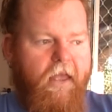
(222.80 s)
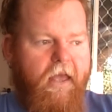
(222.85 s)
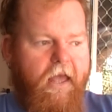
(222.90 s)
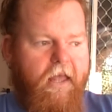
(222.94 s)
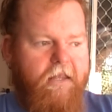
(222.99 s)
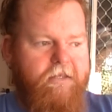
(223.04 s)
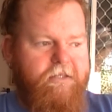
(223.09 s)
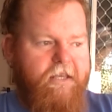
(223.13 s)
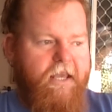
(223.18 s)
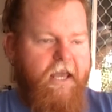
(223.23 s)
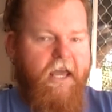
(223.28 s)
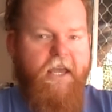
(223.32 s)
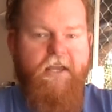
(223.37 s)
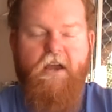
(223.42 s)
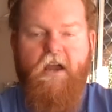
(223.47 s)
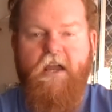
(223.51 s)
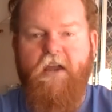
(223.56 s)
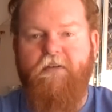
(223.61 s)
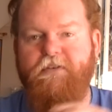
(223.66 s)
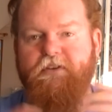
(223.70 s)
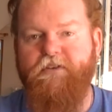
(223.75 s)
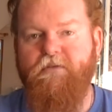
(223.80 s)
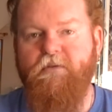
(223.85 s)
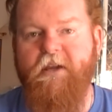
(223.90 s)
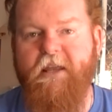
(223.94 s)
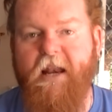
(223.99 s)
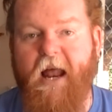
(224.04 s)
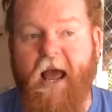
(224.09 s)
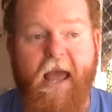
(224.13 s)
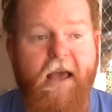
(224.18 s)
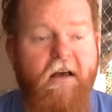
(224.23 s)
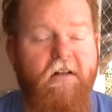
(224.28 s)
And see how you're going. If you're doing
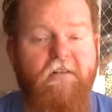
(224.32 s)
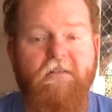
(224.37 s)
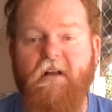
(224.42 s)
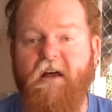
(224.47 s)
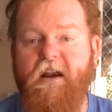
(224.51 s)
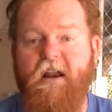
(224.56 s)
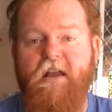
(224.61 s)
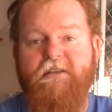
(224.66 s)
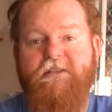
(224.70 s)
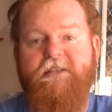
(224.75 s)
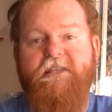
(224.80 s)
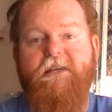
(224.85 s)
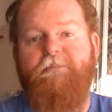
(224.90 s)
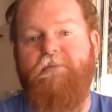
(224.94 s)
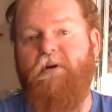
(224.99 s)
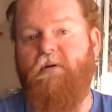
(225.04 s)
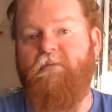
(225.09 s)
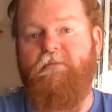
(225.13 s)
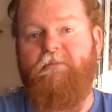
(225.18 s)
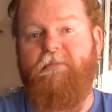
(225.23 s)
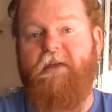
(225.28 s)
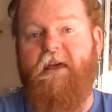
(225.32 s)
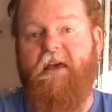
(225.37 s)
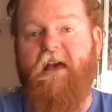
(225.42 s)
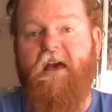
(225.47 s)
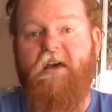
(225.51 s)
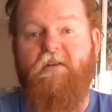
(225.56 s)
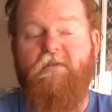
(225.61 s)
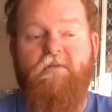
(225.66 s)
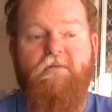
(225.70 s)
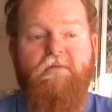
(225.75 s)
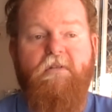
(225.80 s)
an ale, I don't see a problem there
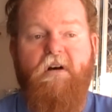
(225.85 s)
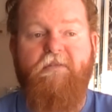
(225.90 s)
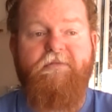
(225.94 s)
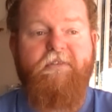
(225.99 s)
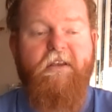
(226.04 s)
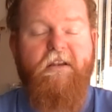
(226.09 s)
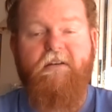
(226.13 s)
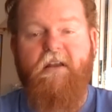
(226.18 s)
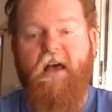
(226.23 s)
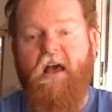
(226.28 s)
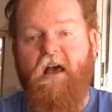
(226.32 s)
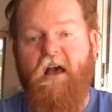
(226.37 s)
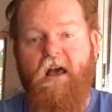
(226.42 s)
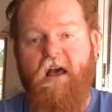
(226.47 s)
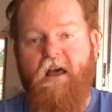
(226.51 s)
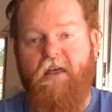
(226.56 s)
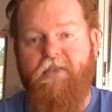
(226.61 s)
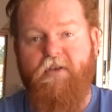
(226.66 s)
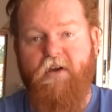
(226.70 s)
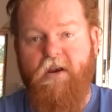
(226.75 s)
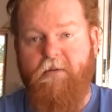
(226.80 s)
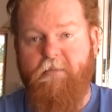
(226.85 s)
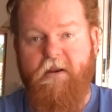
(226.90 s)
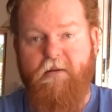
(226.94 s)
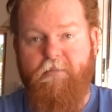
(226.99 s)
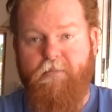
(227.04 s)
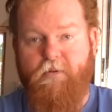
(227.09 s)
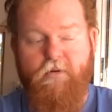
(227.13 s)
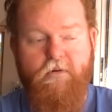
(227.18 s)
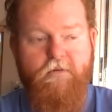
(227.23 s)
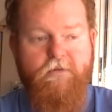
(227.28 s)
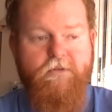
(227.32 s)
at all. I've done 30-minute
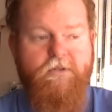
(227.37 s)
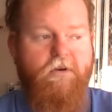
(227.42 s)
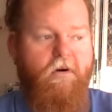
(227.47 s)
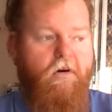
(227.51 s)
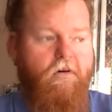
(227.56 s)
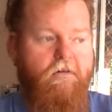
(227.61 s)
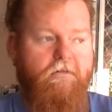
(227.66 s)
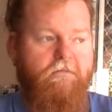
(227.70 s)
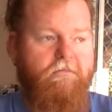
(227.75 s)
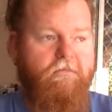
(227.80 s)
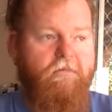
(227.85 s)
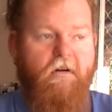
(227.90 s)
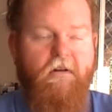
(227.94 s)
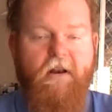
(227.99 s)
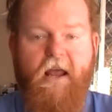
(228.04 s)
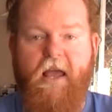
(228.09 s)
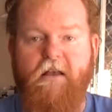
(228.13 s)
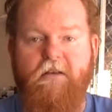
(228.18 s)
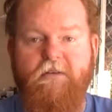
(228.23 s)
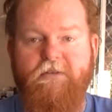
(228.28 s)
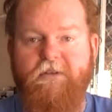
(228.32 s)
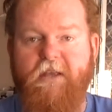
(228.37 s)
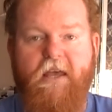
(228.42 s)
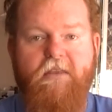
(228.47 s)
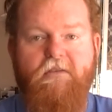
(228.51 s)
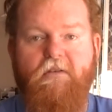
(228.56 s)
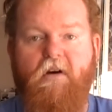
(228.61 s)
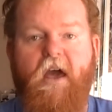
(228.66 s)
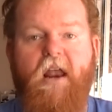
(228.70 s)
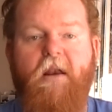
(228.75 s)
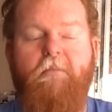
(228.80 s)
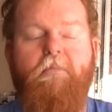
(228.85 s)
boils on ales and
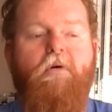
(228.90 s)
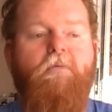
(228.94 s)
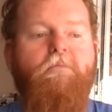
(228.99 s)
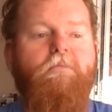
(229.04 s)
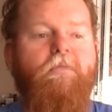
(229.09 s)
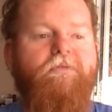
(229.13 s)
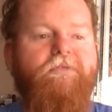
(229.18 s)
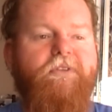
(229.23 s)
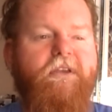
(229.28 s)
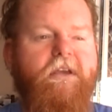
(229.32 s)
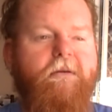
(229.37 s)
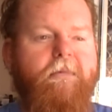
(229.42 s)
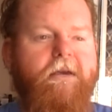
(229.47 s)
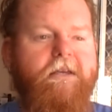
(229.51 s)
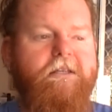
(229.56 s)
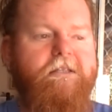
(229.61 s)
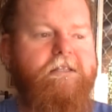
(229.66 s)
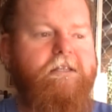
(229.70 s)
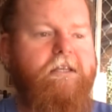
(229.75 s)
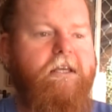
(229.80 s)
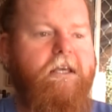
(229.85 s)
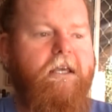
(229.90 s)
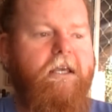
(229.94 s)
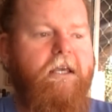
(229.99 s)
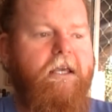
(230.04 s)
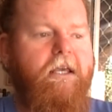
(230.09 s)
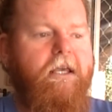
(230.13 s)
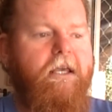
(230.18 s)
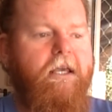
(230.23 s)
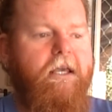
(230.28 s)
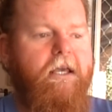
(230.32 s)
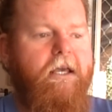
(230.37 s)
not had a problem with DMS.
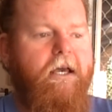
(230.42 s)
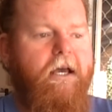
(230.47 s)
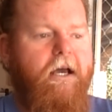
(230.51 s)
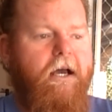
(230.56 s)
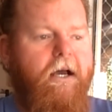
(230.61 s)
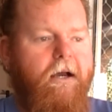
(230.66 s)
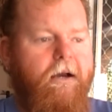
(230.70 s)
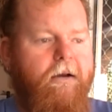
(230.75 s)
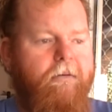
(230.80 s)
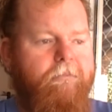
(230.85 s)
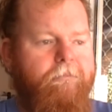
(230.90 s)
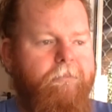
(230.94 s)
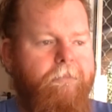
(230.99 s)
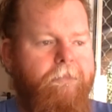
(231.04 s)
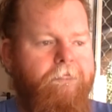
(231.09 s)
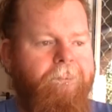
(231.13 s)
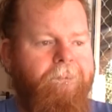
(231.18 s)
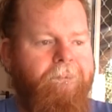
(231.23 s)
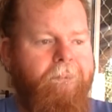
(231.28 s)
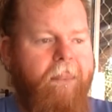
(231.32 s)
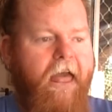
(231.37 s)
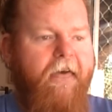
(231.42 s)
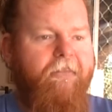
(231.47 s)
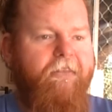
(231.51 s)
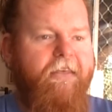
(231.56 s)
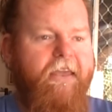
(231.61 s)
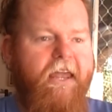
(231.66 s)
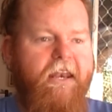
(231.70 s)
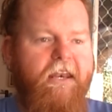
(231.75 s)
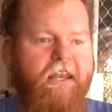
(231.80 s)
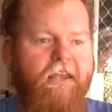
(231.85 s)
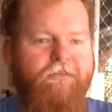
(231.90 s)
At
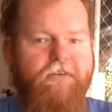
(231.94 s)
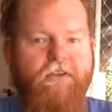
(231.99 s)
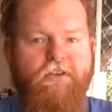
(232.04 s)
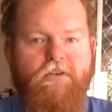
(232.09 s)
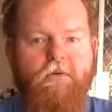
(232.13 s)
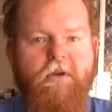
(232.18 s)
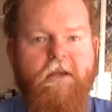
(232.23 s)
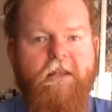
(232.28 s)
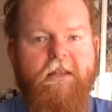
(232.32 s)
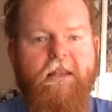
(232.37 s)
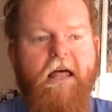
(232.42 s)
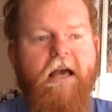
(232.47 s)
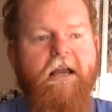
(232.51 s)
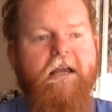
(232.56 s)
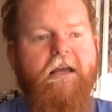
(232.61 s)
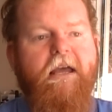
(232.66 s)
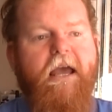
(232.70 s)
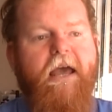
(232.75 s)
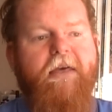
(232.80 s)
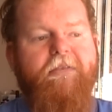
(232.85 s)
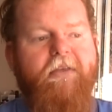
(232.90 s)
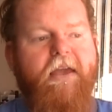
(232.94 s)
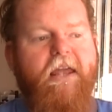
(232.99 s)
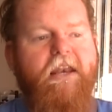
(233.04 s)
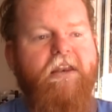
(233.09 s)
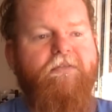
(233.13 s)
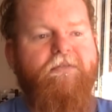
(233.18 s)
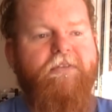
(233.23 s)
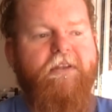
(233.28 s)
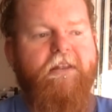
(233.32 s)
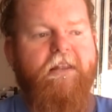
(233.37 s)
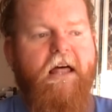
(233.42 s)
the end, if you're doing a lager, at the end
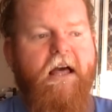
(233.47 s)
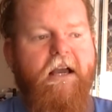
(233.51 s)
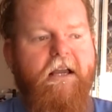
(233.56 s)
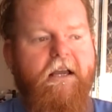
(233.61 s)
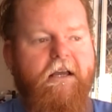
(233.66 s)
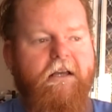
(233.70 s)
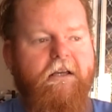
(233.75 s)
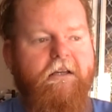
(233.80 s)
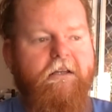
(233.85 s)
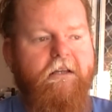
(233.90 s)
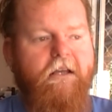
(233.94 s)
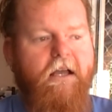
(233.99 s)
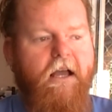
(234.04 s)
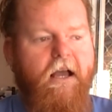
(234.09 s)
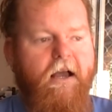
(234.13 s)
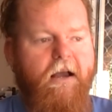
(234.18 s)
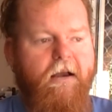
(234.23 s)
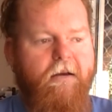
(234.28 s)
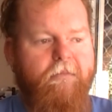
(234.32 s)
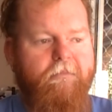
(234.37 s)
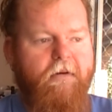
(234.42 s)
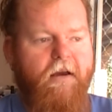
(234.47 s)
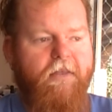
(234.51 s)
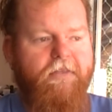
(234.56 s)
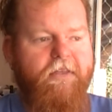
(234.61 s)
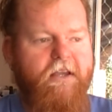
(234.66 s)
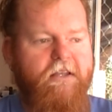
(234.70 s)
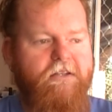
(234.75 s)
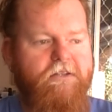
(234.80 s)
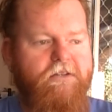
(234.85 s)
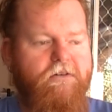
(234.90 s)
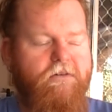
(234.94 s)
of your lager, I
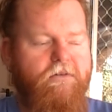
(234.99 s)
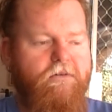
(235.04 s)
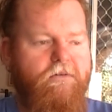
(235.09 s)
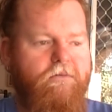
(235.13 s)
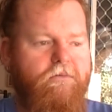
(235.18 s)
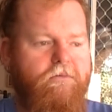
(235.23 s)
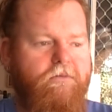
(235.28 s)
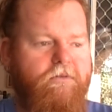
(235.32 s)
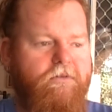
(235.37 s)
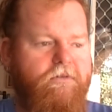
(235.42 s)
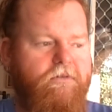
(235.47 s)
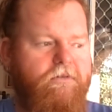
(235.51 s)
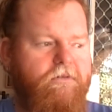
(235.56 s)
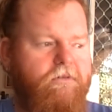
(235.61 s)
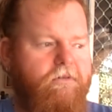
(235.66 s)
think it's called